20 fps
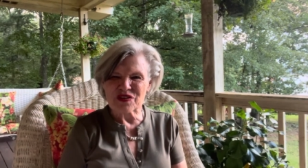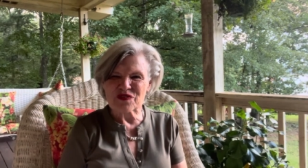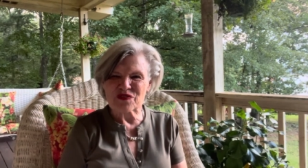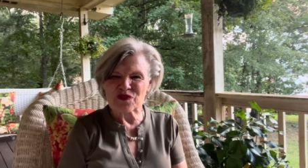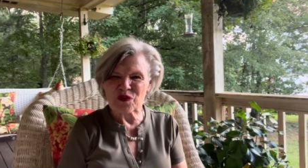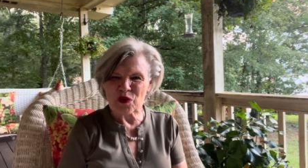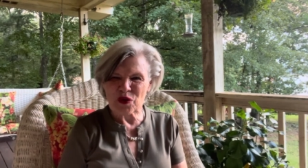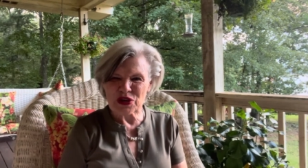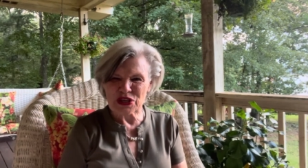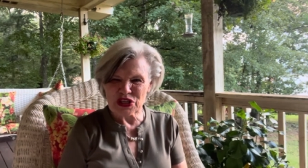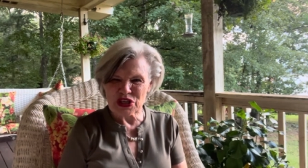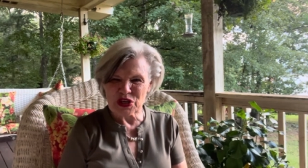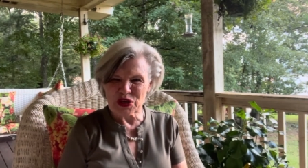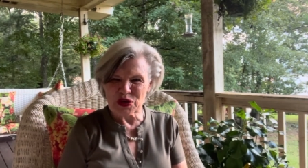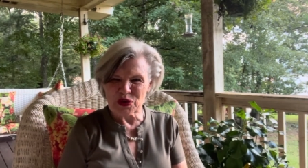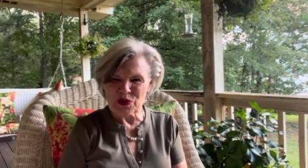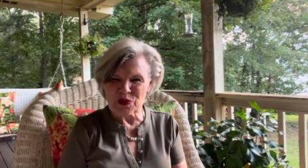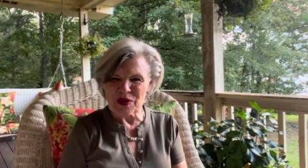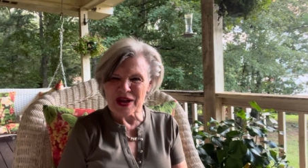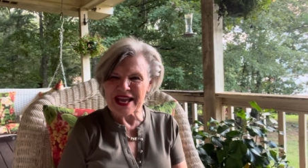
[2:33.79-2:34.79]
for
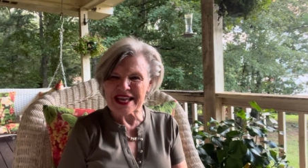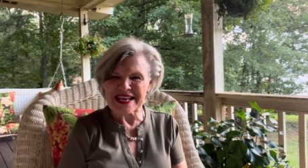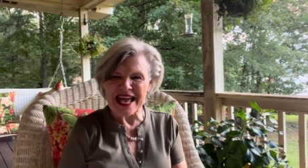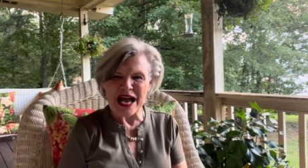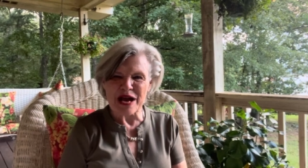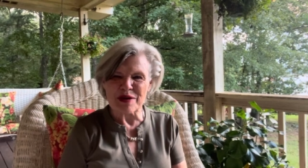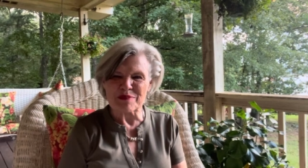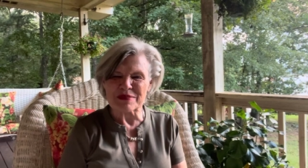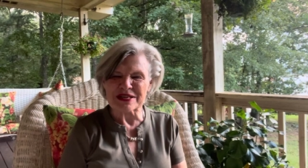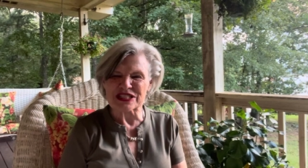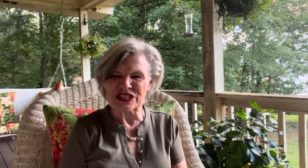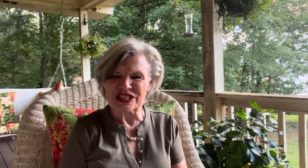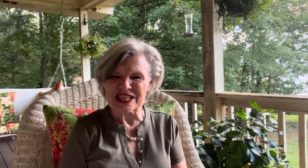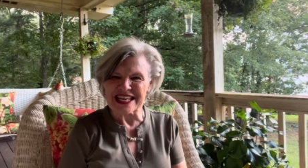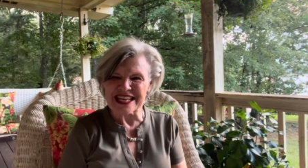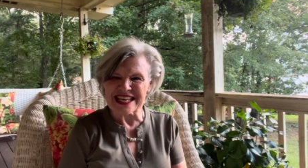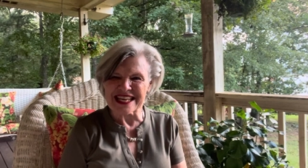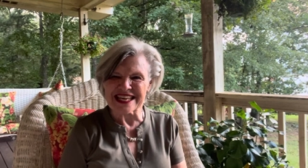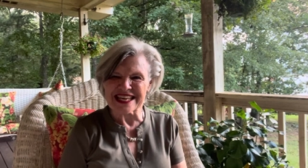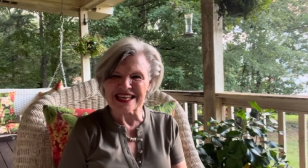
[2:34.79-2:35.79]
you and how much
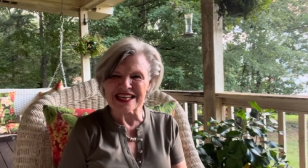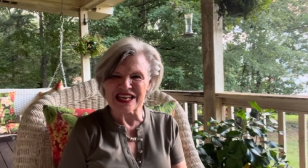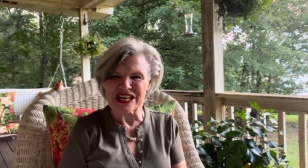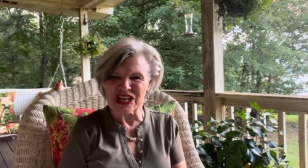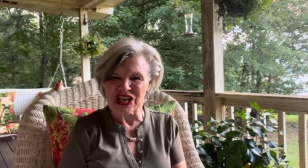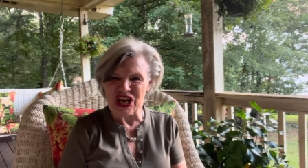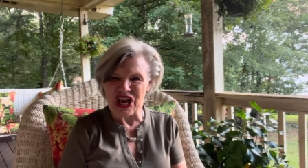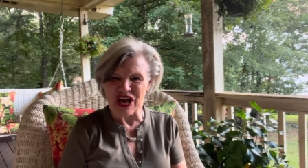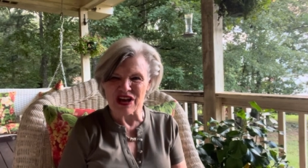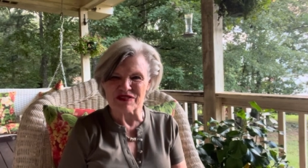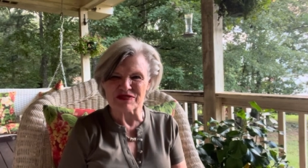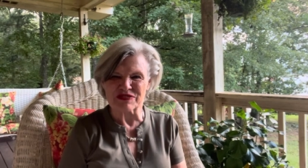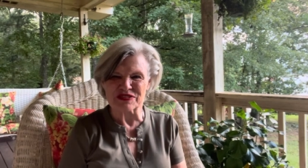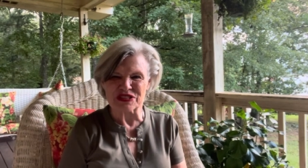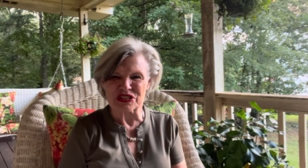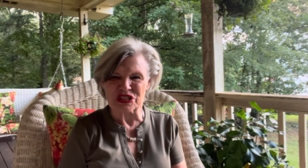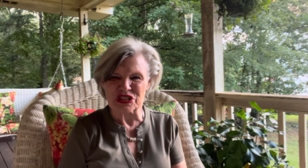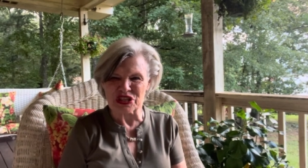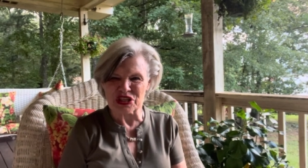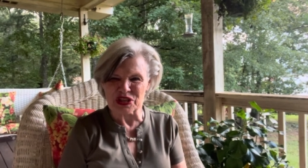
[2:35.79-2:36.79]
he loves
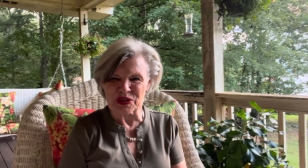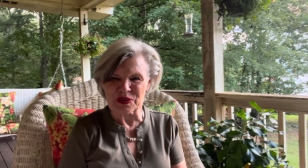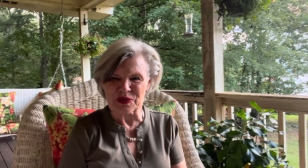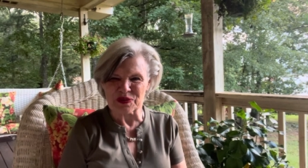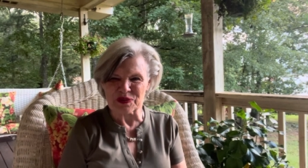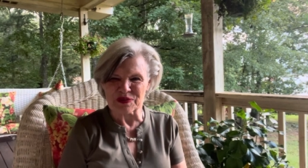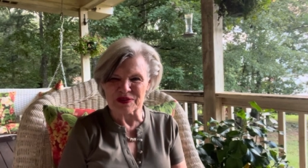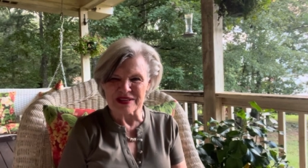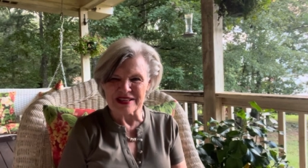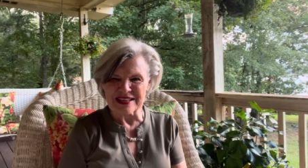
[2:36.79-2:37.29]
you.